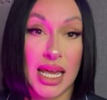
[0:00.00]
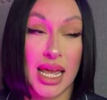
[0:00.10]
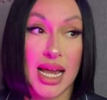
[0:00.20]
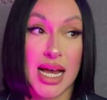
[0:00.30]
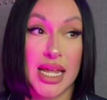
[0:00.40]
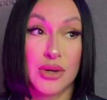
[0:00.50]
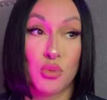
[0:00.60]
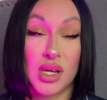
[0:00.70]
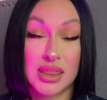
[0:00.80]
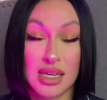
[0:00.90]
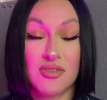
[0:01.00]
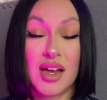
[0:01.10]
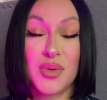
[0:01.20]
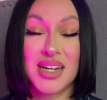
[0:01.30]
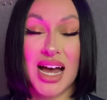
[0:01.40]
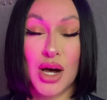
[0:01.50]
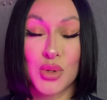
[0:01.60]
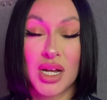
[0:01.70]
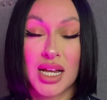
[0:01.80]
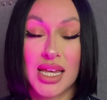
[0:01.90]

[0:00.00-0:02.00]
And what they found out,